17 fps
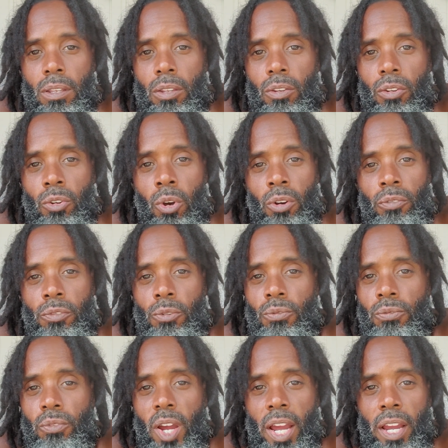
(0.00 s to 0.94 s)
You know, if you
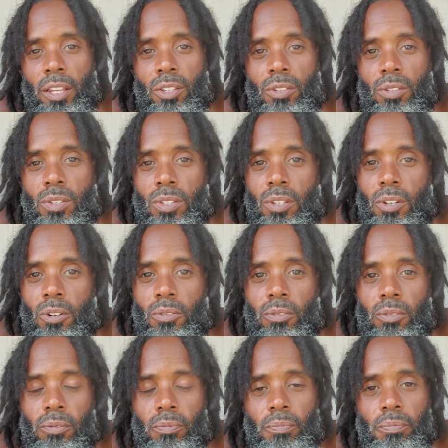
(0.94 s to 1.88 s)
find yourself
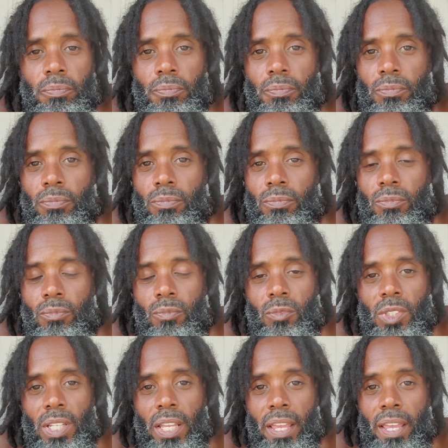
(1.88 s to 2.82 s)

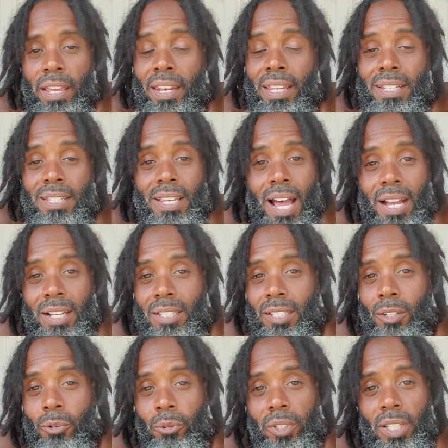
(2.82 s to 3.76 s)
in a
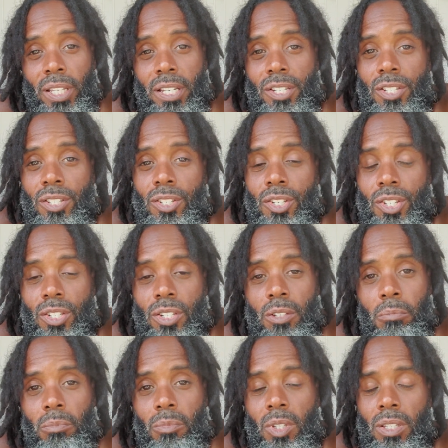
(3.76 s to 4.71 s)
toxic
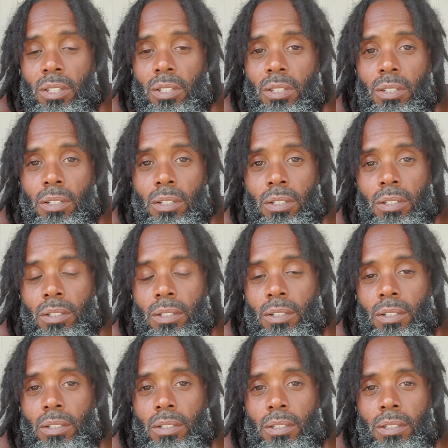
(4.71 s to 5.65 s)
relationship,
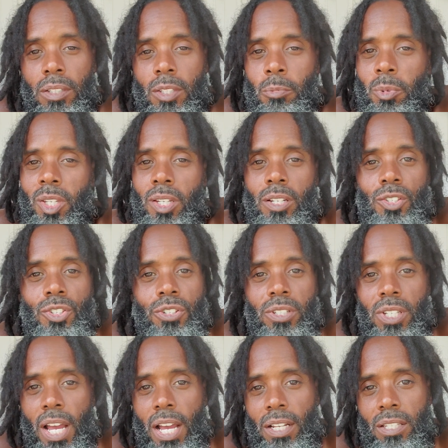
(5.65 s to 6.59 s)
it's because you're
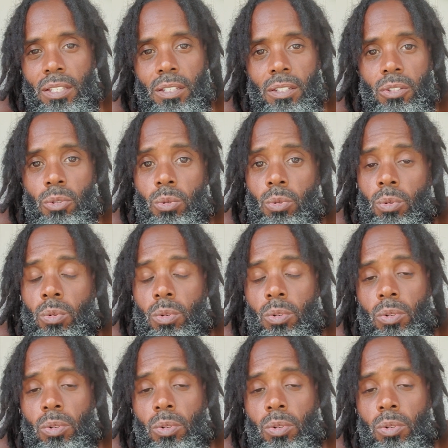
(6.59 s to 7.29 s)
toxic too.